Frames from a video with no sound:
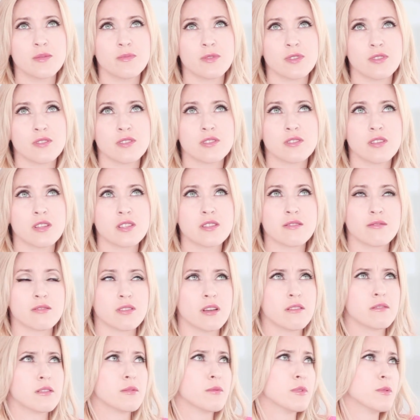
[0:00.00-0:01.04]
because that's what
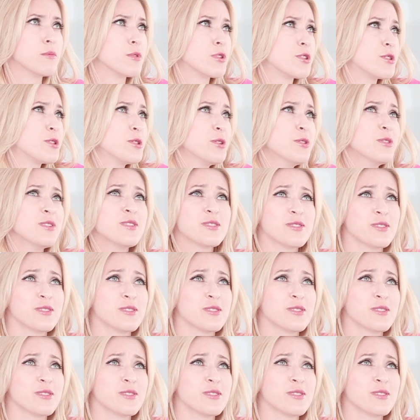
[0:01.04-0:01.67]
everyone was doing.